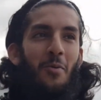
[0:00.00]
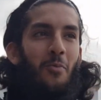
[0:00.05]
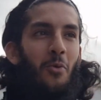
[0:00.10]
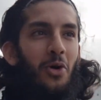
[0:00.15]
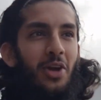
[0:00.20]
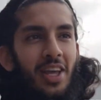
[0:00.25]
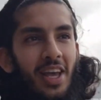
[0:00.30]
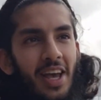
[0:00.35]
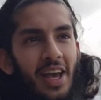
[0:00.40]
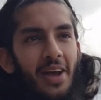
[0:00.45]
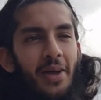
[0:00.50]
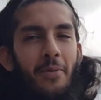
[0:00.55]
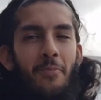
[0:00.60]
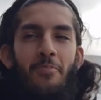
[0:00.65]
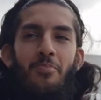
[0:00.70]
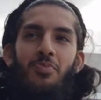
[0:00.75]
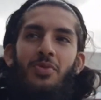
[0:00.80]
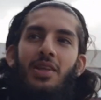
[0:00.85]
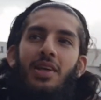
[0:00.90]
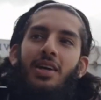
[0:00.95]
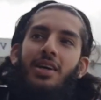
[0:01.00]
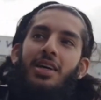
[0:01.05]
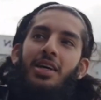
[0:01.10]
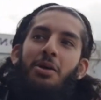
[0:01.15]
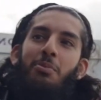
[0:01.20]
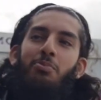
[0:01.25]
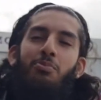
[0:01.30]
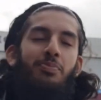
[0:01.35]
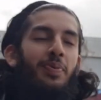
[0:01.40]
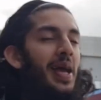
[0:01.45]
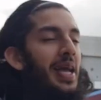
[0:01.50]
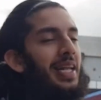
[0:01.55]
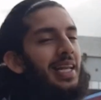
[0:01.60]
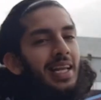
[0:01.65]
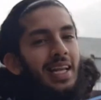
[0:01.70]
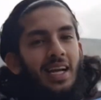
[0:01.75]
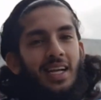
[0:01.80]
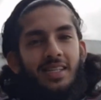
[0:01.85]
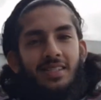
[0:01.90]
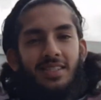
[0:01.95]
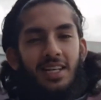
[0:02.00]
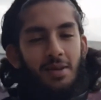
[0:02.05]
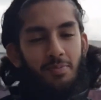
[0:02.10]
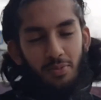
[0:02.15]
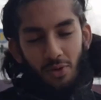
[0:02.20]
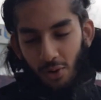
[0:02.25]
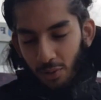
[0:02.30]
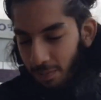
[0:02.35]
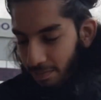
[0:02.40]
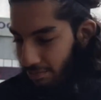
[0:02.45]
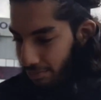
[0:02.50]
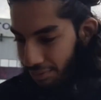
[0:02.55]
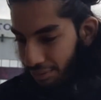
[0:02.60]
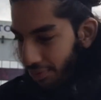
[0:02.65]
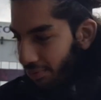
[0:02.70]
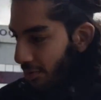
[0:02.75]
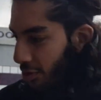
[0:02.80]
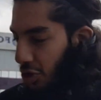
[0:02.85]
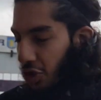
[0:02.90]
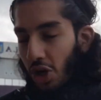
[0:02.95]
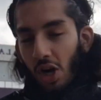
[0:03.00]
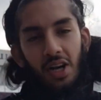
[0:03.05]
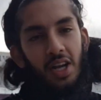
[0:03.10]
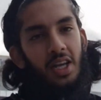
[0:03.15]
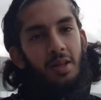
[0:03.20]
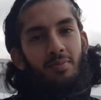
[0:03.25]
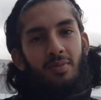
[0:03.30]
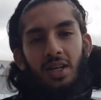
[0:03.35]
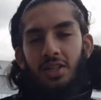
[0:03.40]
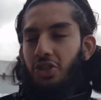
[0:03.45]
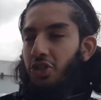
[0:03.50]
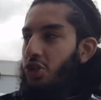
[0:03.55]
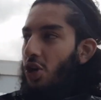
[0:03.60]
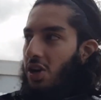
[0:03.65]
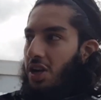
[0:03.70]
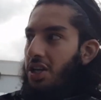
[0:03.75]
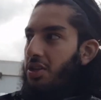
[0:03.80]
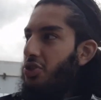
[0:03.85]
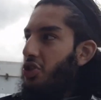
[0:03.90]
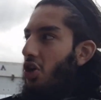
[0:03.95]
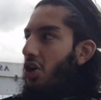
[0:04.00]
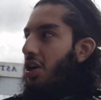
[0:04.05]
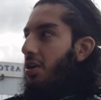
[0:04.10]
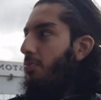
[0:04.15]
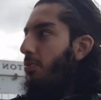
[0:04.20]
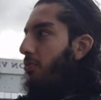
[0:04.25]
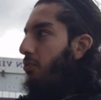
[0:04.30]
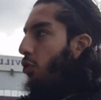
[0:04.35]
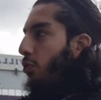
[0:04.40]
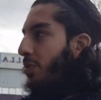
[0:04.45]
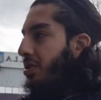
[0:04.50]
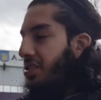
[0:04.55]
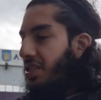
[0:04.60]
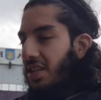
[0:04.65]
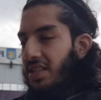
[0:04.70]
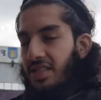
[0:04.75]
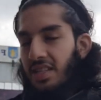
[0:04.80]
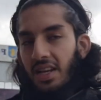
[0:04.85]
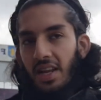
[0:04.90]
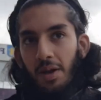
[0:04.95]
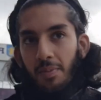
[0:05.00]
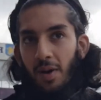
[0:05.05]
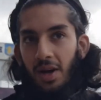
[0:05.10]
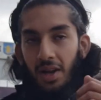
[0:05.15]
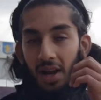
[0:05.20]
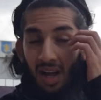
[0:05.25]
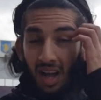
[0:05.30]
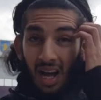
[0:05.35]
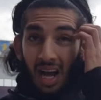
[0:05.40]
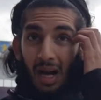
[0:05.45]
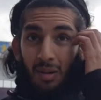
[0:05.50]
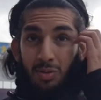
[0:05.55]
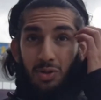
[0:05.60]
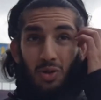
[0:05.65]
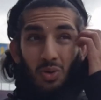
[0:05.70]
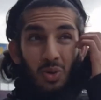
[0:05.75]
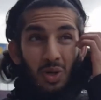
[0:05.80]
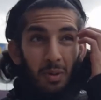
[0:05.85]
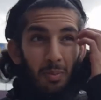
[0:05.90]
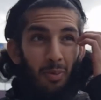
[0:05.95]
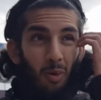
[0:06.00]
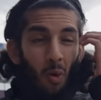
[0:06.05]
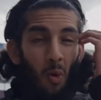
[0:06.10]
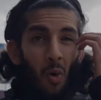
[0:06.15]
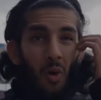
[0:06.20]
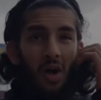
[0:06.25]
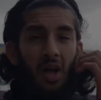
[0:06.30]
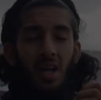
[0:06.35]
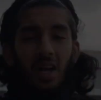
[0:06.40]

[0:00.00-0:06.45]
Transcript: But yeah, um, Bailey, like I said, bro, shocking, man. Shocking, shocking performance yesterday, man. Absolutely poor.